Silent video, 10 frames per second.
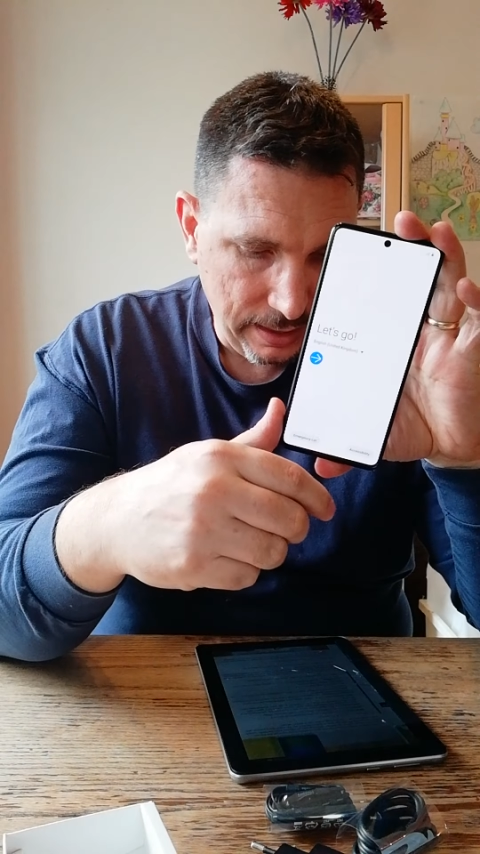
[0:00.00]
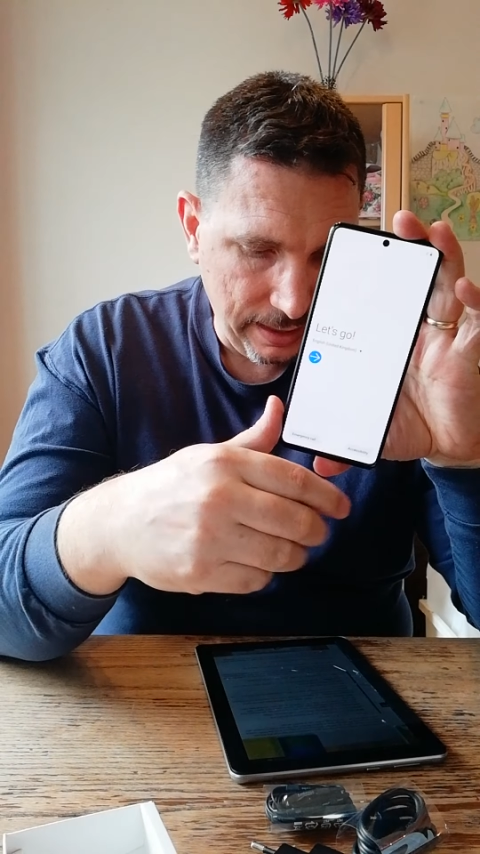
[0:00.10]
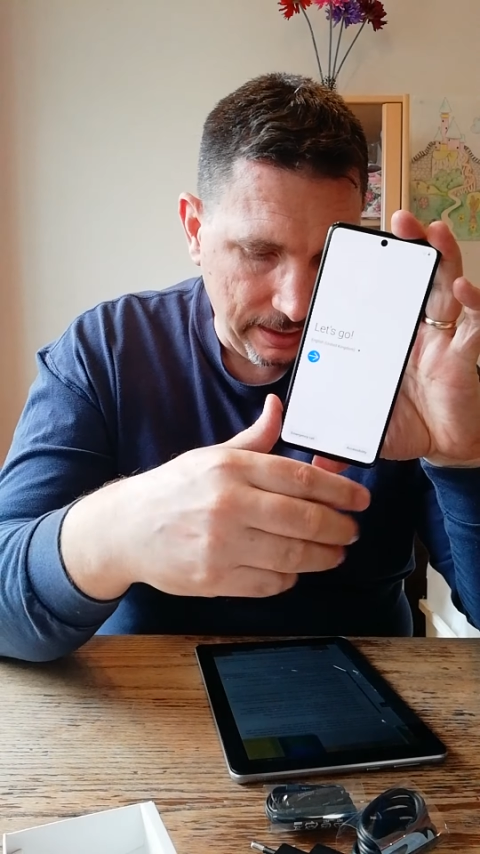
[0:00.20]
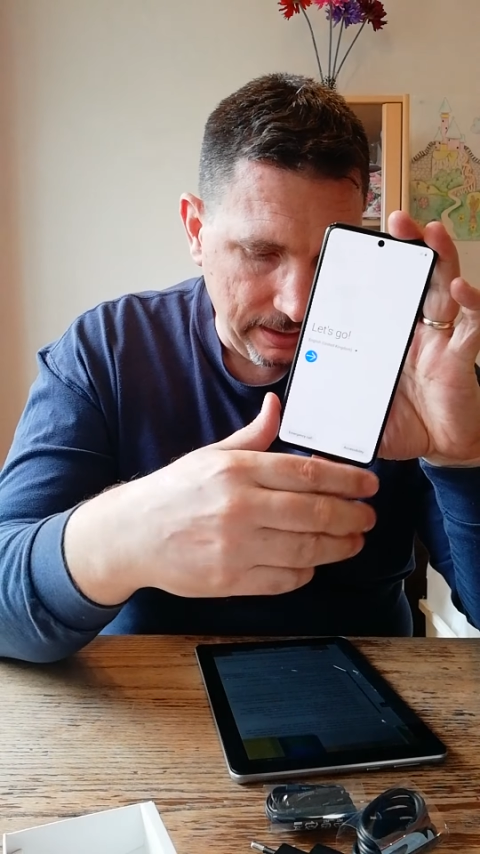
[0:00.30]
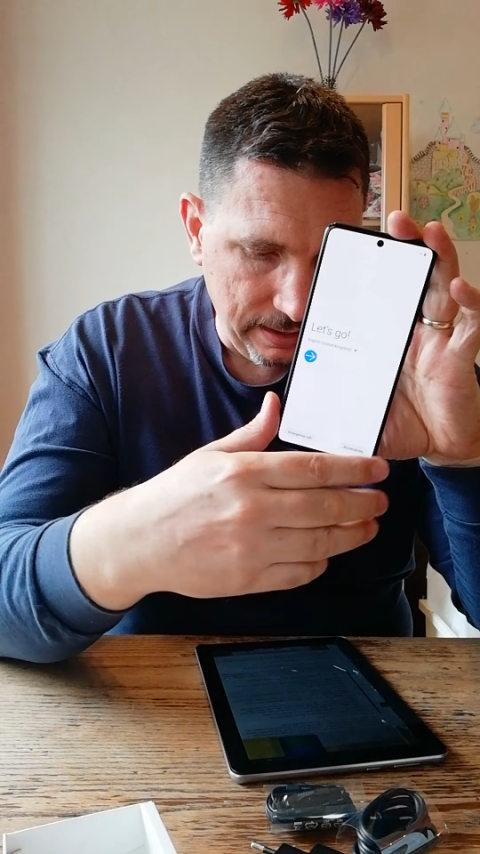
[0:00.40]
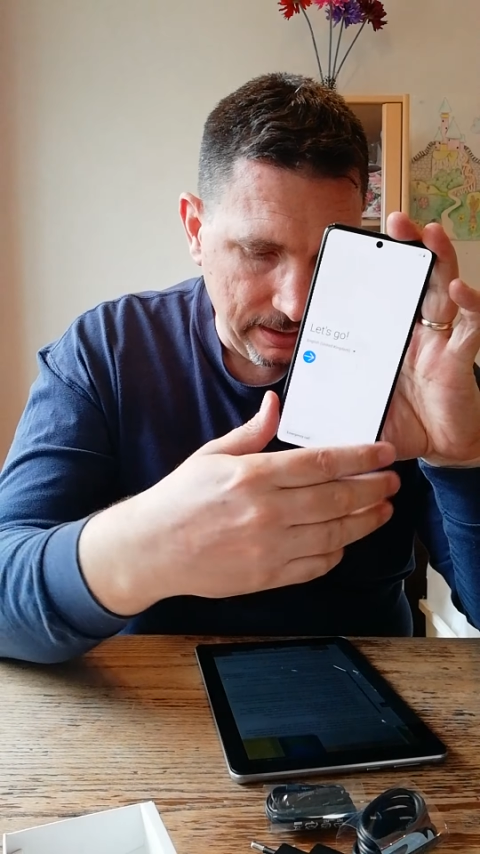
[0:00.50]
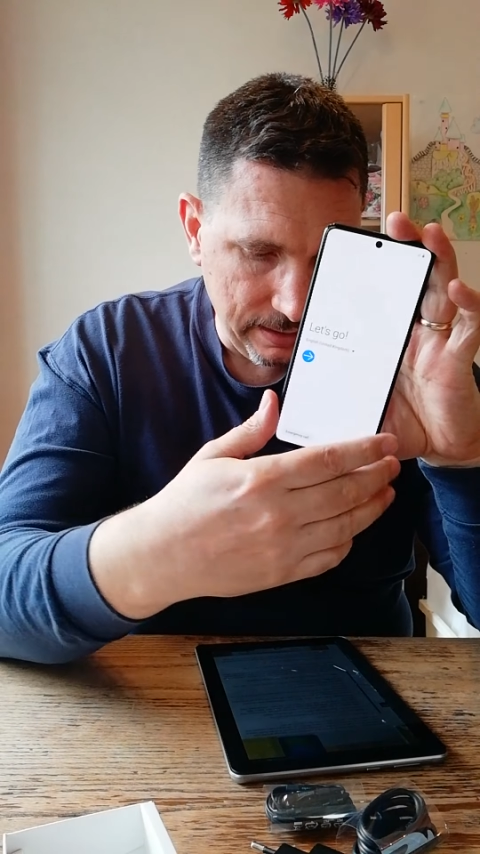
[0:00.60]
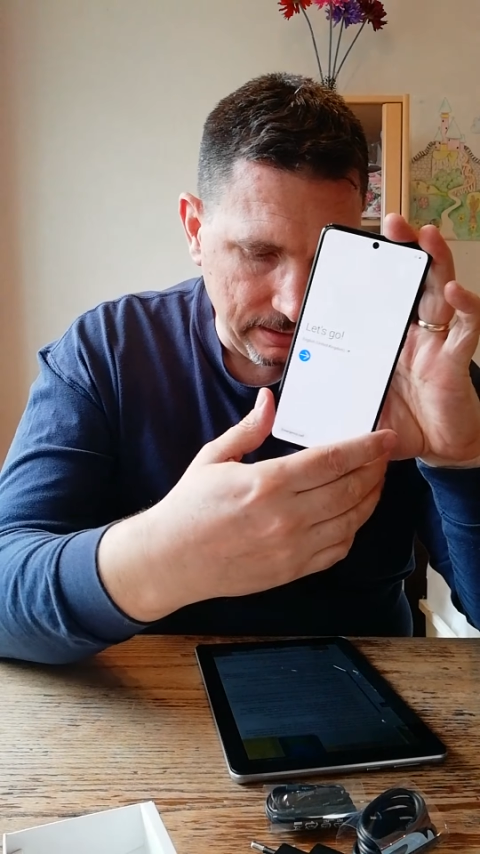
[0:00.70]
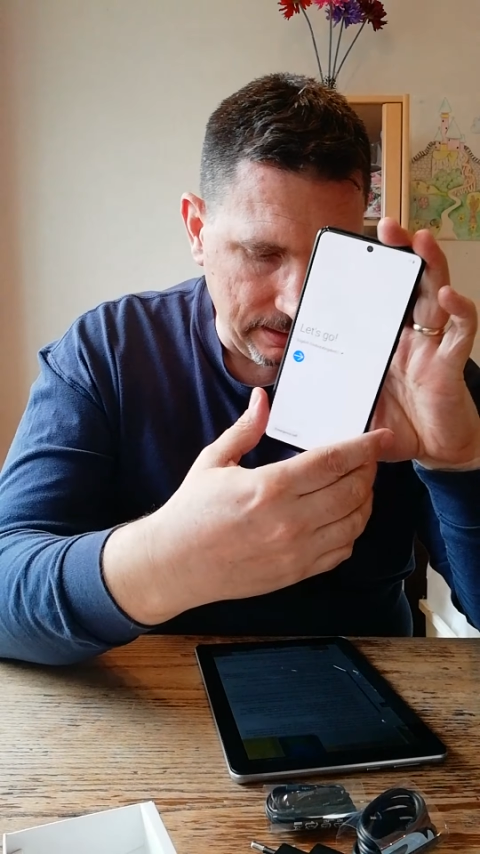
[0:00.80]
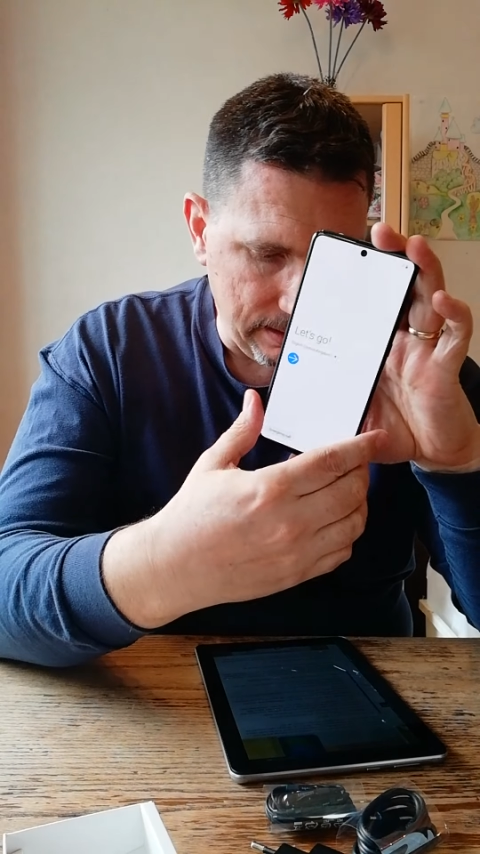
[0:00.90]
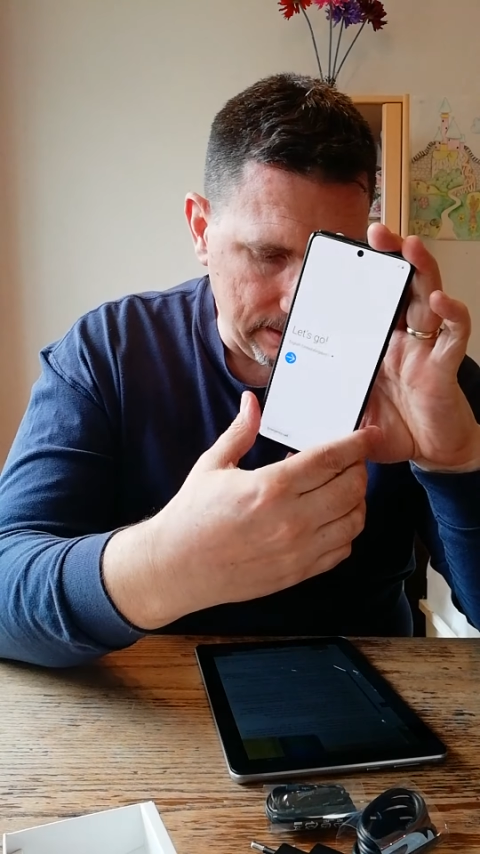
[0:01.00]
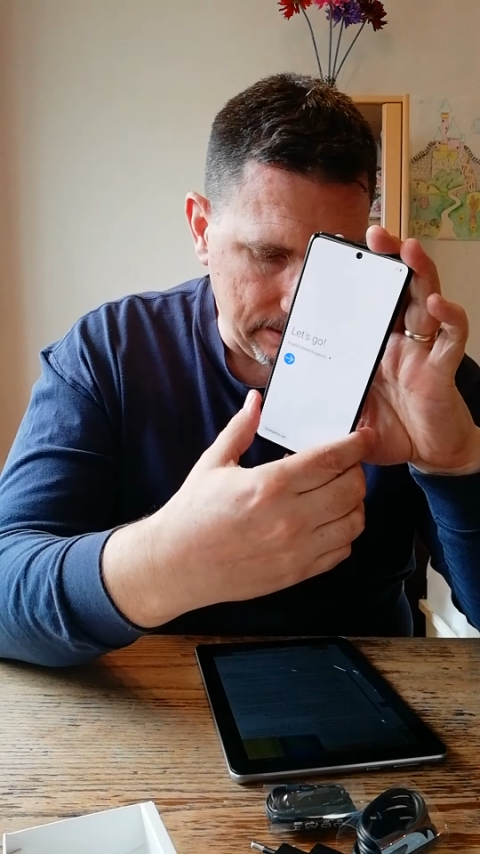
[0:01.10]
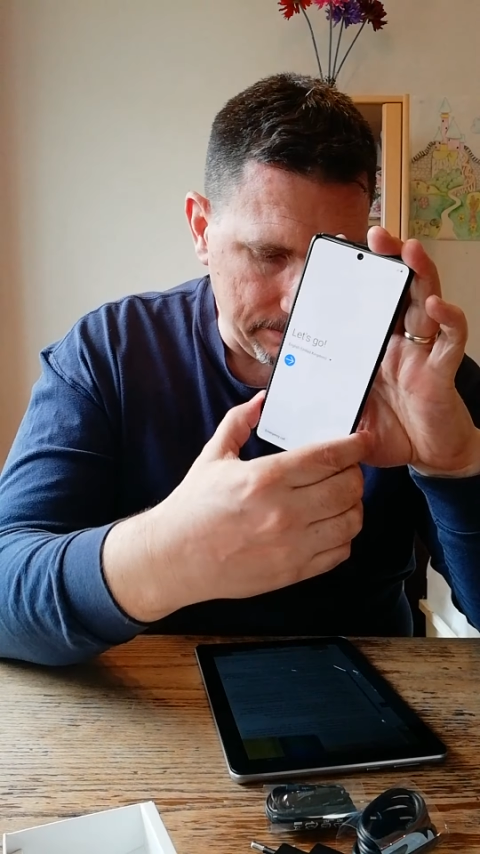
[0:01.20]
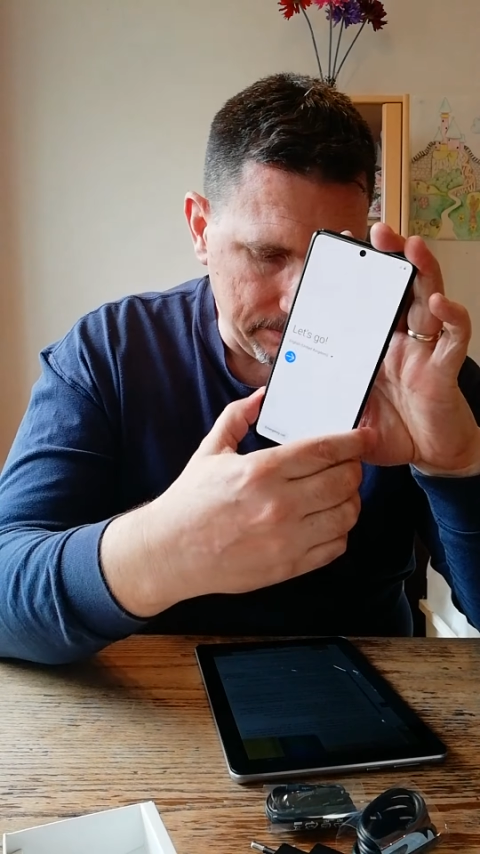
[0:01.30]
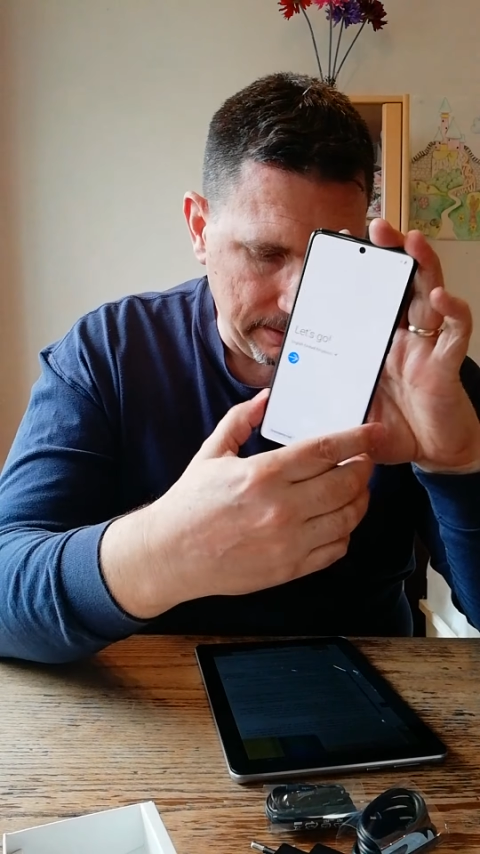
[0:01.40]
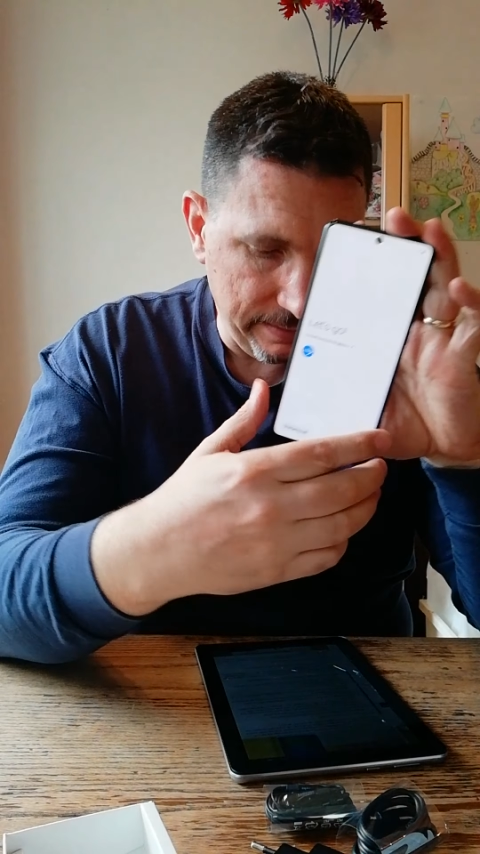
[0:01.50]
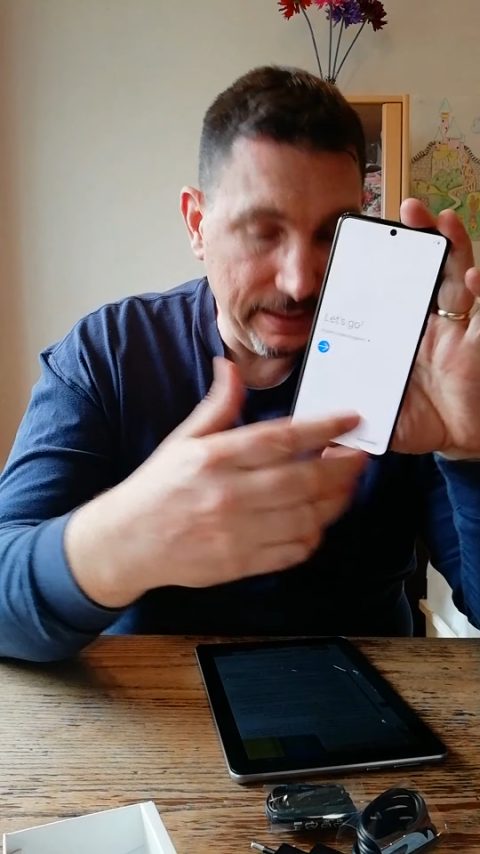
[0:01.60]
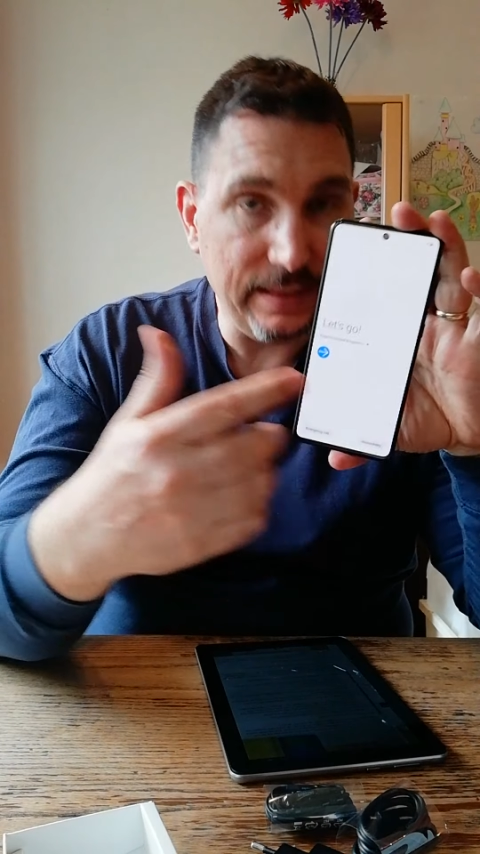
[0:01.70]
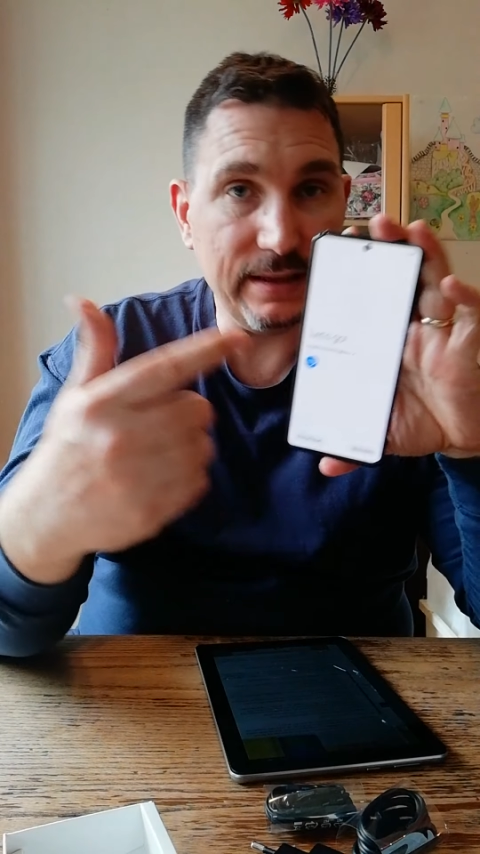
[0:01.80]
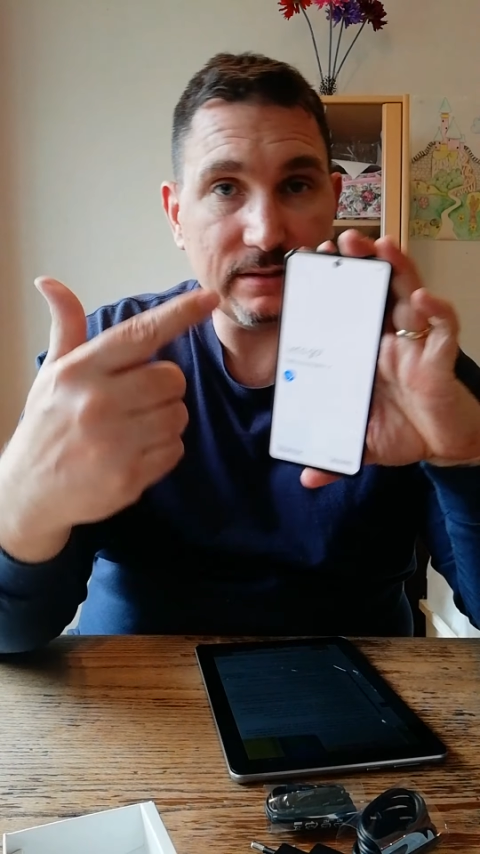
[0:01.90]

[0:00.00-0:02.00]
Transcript: and then the